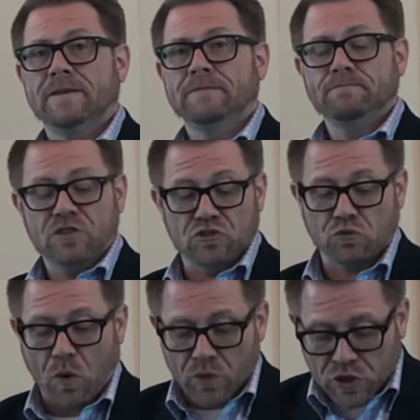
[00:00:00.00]
This is
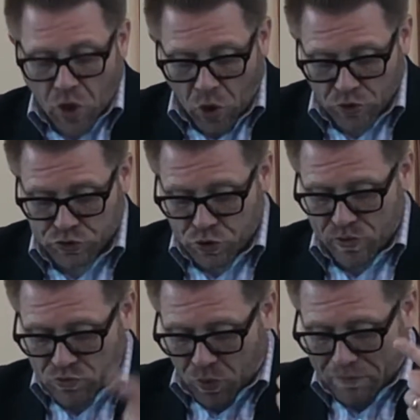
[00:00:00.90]
what we're called to
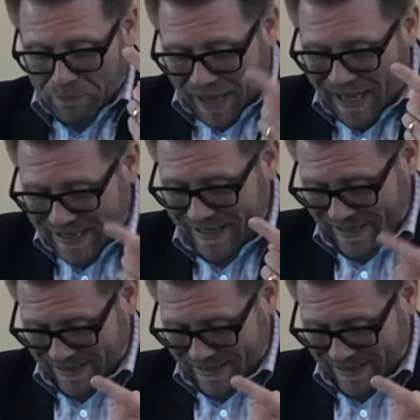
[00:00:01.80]
as one body.